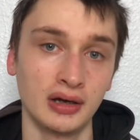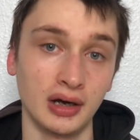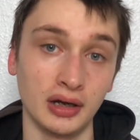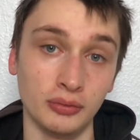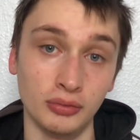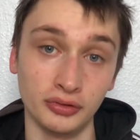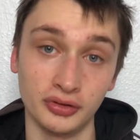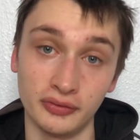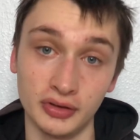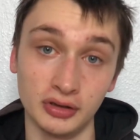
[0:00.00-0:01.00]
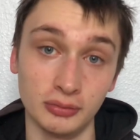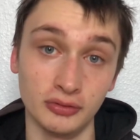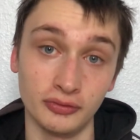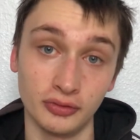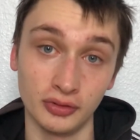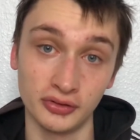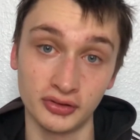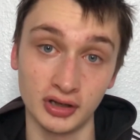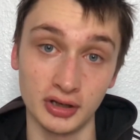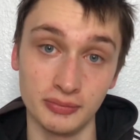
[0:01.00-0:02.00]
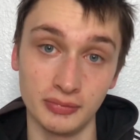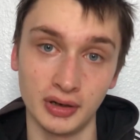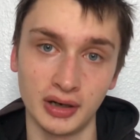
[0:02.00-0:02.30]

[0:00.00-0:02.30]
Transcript: and wasn't available for this game,